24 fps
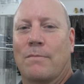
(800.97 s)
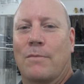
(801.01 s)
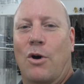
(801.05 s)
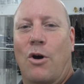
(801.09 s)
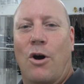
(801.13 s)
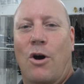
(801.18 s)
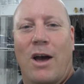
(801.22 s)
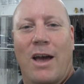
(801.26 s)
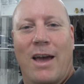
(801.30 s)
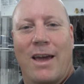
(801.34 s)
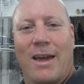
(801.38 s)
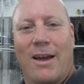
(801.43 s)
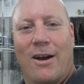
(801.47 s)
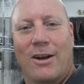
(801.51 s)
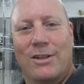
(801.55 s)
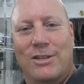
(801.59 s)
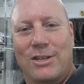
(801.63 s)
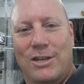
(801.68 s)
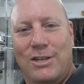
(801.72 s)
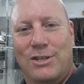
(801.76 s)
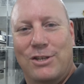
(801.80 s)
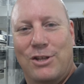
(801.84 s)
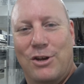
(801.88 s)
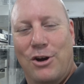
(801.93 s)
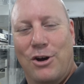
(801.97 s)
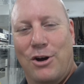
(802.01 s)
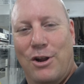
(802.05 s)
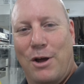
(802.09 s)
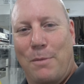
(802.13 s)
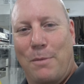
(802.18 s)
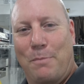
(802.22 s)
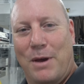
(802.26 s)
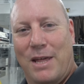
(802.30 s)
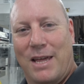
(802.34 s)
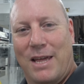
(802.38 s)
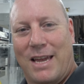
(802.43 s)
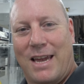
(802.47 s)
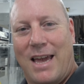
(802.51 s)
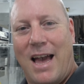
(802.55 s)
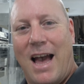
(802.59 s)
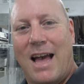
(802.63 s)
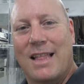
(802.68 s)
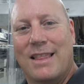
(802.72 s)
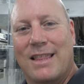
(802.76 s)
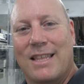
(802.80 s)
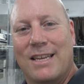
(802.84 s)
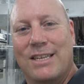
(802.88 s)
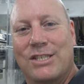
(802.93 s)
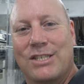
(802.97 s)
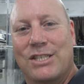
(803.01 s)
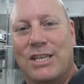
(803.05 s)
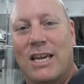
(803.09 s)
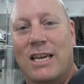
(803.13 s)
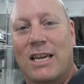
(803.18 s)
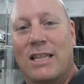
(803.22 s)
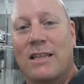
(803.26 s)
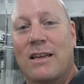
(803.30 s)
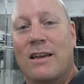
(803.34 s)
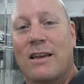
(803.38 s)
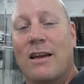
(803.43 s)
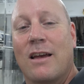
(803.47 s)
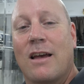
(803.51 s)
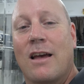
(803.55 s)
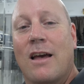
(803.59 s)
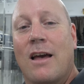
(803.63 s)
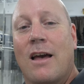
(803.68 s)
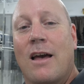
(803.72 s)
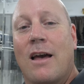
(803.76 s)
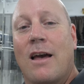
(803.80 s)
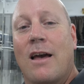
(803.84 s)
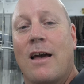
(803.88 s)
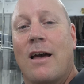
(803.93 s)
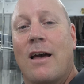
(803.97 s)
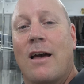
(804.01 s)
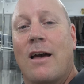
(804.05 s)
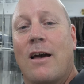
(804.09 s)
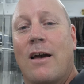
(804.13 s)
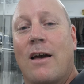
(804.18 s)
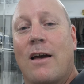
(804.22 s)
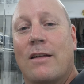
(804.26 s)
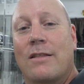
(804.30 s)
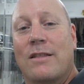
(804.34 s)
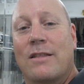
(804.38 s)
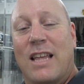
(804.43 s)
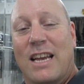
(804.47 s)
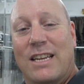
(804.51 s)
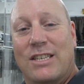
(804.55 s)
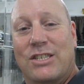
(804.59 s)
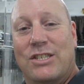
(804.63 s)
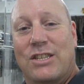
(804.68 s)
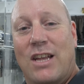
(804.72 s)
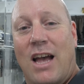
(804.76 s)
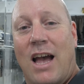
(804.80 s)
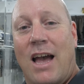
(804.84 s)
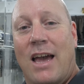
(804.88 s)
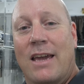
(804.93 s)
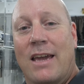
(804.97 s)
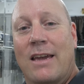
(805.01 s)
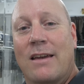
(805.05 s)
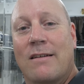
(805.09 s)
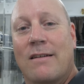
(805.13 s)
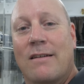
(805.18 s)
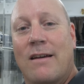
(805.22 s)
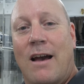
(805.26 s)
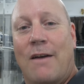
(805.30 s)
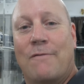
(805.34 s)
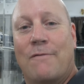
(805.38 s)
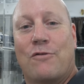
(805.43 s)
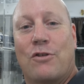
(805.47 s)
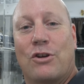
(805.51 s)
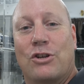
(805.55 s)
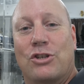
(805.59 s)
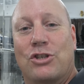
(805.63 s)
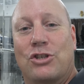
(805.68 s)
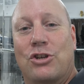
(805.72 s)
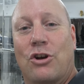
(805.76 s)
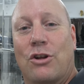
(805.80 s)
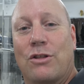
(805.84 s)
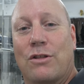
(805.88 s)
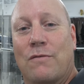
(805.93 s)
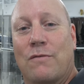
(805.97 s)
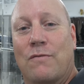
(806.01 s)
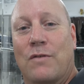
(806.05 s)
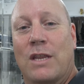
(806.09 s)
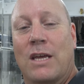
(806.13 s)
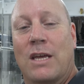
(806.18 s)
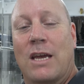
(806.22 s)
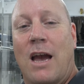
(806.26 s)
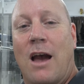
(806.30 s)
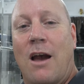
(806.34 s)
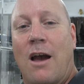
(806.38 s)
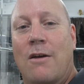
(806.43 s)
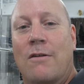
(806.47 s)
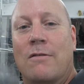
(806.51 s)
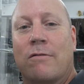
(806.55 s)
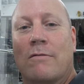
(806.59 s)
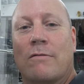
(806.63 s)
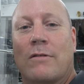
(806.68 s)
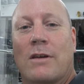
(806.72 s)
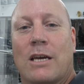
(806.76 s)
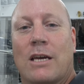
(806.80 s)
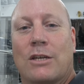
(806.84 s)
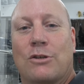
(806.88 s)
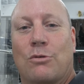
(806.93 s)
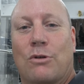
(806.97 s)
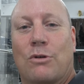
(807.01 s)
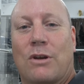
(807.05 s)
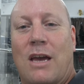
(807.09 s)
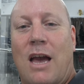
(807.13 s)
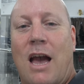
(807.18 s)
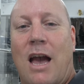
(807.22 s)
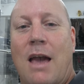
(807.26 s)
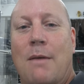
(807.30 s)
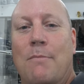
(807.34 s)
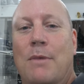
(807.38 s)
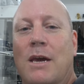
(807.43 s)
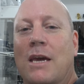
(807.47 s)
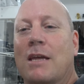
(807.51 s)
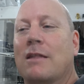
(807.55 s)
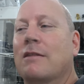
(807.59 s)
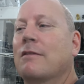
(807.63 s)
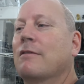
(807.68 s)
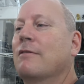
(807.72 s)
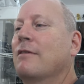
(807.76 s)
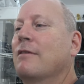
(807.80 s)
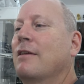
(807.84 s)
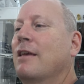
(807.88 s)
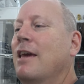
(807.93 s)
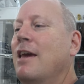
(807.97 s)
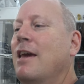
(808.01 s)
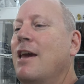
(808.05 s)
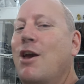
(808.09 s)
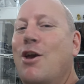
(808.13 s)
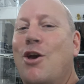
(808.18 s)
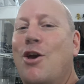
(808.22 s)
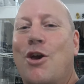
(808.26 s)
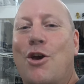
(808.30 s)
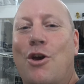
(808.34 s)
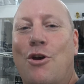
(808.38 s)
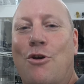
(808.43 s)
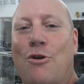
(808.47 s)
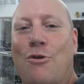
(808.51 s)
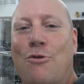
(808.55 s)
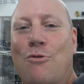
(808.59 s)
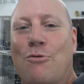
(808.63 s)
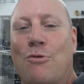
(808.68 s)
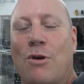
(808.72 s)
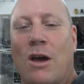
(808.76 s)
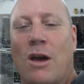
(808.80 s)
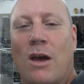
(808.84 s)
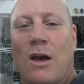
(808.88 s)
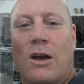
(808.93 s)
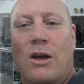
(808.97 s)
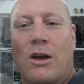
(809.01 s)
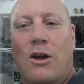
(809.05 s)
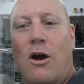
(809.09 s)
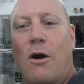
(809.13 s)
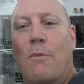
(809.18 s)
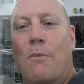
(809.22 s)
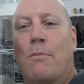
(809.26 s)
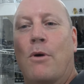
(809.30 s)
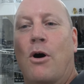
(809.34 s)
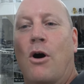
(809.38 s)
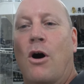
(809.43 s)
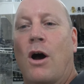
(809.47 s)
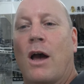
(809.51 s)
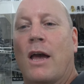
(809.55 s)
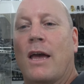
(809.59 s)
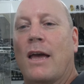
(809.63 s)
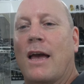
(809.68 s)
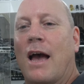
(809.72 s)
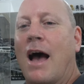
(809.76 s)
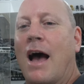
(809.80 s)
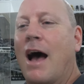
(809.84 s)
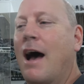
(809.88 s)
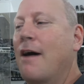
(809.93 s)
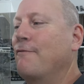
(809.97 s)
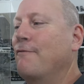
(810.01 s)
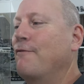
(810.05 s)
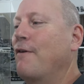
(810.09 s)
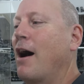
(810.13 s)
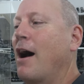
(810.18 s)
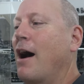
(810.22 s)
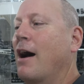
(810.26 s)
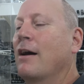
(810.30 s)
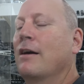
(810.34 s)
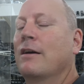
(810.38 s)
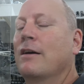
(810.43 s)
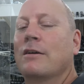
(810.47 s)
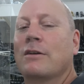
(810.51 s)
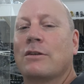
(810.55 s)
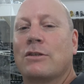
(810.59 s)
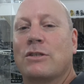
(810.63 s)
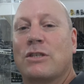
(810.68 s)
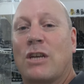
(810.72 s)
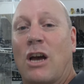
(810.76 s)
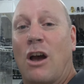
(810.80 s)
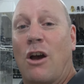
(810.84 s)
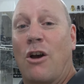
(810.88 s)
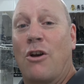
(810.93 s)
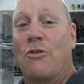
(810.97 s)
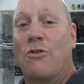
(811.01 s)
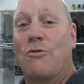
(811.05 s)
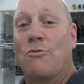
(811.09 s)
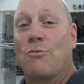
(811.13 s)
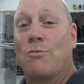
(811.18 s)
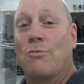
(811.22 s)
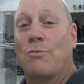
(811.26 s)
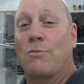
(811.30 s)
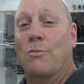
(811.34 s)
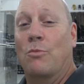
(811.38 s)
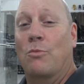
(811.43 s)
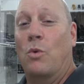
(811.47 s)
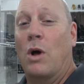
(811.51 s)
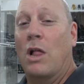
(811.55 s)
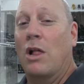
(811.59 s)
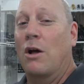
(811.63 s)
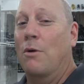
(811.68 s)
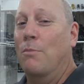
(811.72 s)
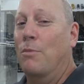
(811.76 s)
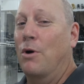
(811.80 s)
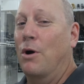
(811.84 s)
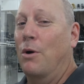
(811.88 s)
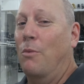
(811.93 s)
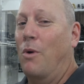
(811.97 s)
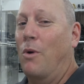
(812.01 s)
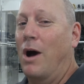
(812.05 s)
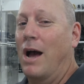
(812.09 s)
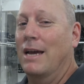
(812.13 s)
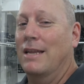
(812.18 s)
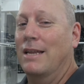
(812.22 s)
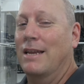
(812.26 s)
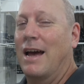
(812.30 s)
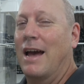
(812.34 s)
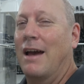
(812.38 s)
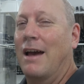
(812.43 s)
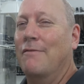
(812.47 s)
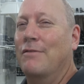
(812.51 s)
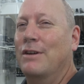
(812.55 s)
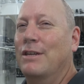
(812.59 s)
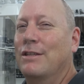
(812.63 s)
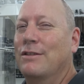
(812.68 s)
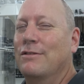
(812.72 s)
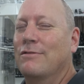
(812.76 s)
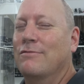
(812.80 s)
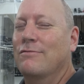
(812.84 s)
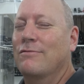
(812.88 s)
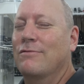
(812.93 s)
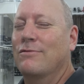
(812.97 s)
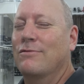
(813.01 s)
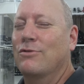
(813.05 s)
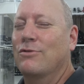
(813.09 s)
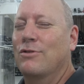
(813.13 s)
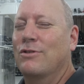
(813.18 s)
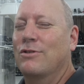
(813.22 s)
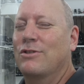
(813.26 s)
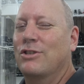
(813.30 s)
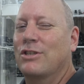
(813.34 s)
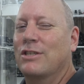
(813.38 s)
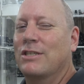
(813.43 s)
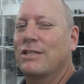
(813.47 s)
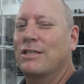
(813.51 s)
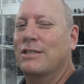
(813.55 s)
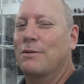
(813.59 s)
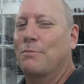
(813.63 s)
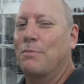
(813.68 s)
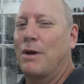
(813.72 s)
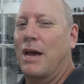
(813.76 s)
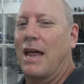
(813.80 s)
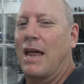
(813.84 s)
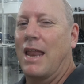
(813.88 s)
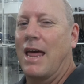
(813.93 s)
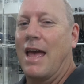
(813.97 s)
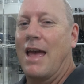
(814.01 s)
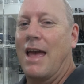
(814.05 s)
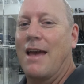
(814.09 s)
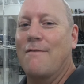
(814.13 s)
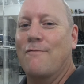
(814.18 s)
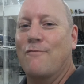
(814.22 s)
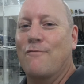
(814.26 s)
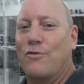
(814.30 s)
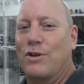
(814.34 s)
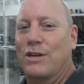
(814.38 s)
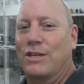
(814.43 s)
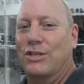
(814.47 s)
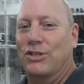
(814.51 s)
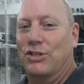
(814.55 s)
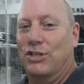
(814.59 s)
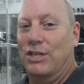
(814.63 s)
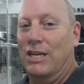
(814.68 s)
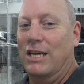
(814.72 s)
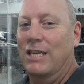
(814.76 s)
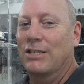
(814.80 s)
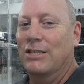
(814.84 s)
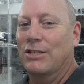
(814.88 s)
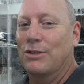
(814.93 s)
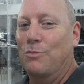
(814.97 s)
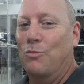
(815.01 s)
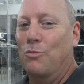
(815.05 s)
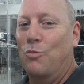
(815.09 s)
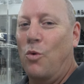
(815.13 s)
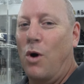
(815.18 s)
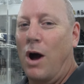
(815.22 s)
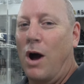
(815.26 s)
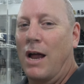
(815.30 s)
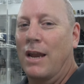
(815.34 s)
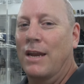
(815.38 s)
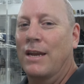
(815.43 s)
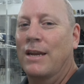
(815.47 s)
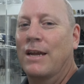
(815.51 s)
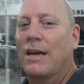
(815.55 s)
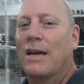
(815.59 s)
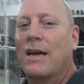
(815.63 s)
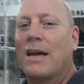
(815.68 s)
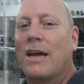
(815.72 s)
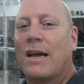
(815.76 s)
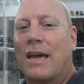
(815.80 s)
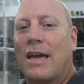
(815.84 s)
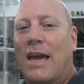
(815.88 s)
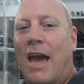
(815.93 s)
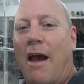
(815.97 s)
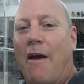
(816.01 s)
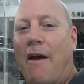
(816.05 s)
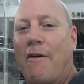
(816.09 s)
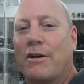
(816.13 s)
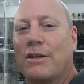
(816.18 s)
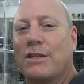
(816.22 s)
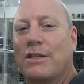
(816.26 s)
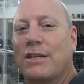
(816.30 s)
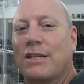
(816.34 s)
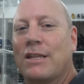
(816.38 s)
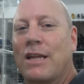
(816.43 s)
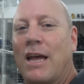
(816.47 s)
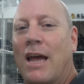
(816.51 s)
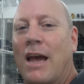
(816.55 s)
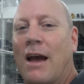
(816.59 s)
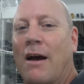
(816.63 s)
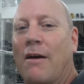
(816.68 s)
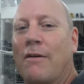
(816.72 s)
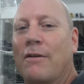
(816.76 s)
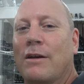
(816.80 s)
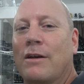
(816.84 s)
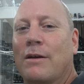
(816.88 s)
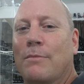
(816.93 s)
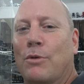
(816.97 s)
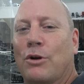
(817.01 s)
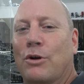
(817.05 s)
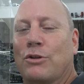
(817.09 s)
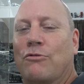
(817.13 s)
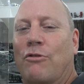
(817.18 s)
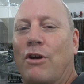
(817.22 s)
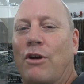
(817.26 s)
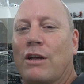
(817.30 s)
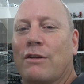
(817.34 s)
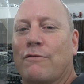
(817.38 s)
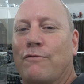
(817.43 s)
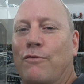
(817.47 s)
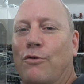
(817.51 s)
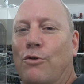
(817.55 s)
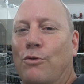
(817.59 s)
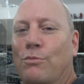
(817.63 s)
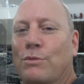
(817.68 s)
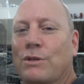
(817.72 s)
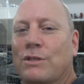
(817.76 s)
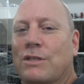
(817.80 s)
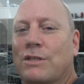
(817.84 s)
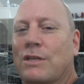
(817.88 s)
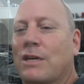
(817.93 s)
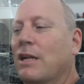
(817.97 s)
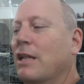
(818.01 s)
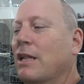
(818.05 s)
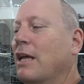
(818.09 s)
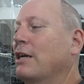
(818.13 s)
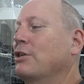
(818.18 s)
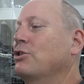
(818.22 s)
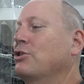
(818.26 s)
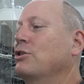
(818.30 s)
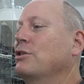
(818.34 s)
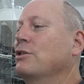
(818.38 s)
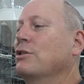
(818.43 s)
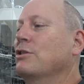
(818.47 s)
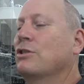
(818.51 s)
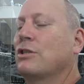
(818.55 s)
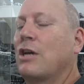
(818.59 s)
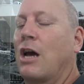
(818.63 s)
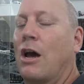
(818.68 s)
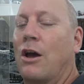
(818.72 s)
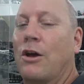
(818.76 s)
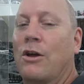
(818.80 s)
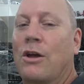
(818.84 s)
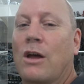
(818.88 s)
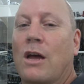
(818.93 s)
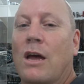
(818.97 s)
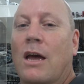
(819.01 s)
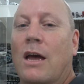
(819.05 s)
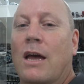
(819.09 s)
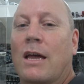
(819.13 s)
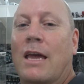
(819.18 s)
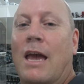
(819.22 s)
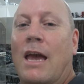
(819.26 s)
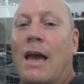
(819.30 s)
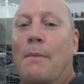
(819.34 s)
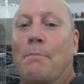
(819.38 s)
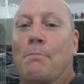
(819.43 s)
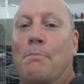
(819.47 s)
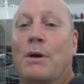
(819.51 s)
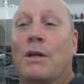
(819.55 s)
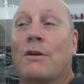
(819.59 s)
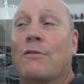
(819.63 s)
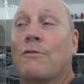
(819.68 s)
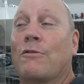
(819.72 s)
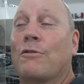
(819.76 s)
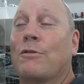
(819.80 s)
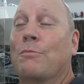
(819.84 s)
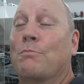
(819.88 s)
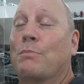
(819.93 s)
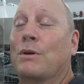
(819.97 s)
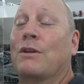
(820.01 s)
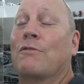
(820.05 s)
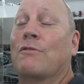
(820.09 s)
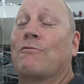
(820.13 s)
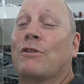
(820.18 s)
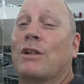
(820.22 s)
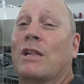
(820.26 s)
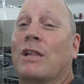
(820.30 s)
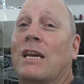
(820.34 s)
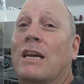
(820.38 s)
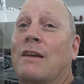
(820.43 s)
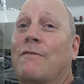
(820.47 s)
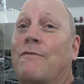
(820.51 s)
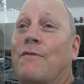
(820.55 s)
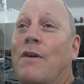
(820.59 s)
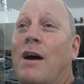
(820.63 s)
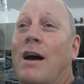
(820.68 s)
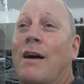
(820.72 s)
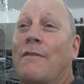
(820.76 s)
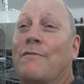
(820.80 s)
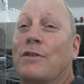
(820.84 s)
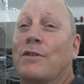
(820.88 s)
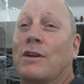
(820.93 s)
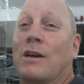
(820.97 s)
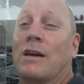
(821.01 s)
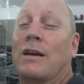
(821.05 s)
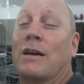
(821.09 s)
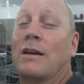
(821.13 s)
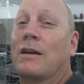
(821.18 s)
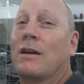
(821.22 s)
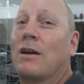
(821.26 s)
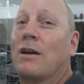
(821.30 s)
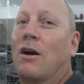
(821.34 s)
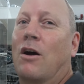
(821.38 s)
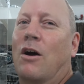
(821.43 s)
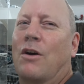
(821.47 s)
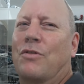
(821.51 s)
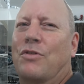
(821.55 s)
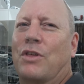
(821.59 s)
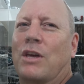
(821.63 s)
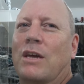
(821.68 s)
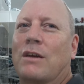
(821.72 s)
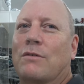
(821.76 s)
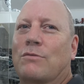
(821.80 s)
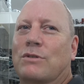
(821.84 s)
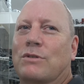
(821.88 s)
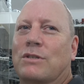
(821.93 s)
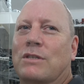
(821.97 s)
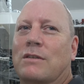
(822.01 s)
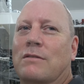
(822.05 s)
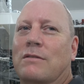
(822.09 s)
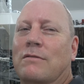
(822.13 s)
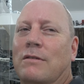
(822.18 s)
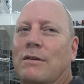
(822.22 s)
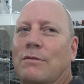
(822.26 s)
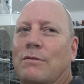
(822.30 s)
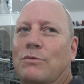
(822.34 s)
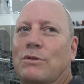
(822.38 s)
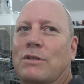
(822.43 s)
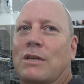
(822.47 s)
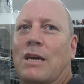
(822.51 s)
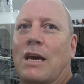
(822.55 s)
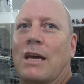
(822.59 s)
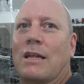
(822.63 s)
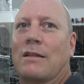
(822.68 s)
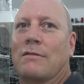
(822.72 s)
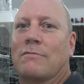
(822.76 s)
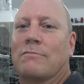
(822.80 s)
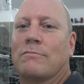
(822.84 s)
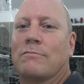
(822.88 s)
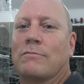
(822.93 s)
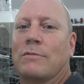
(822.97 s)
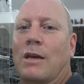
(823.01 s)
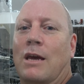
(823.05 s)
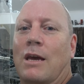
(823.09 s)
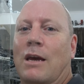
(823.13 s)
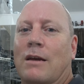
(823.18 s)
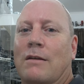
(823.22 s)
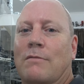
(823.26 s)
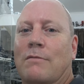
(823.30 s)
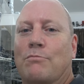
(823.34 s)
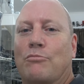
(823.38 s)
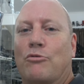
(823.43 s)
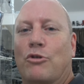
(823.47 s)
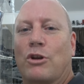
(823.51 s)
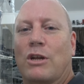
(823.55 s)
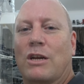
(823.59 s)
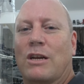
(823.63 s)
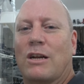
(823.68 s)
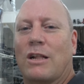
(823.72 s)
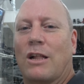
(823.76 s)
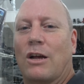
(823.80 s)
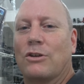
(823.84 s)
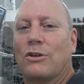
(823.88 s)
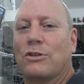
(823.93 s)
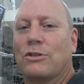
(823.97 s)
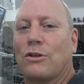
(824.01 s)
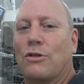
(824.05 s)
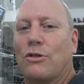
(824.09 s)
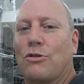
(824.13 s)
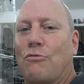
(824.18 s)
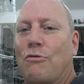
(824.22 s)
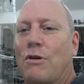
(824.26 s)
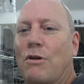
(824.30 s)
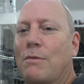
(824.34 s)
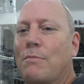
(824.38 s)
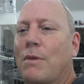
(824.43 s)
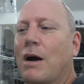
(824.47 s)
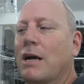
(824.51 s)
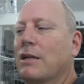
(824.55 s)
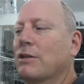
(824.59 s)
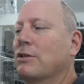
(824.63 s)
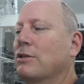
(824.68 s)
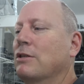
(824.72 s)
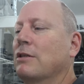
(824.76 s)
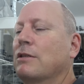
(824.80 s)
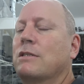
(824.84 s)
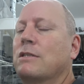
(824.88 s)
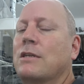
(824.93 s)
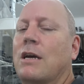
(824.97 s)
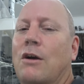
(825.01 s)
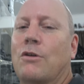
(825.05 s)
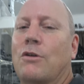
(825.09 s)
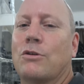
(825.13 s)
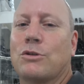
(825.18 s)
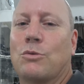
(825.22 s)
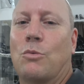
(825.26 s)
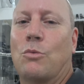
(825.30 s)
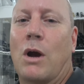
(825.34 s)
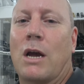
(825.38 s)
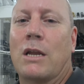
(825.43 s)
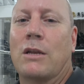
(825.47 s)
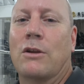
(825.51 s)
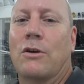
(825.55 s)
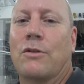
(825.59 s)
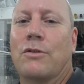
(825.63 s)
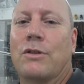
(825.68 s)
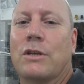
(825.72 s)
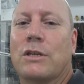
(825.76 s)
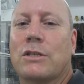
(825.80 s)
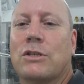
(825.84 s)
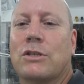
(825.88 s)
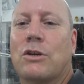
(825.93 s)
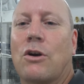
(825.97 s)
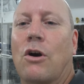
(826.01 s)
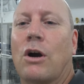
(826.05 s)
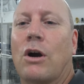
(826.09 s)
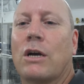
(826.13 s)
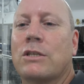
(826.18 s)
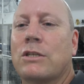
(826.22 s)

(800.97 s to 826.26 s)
Oi, I just thought I'd better cut this in. Next day, after I shot the video, guess what came in? Got my Huffer. So well on my way to having just about every Season 1 character now, my Transformers collection. So yeah, bit of relief after, I think it was getting, yeah, pretty close to 3 months that I was waiting on this guy.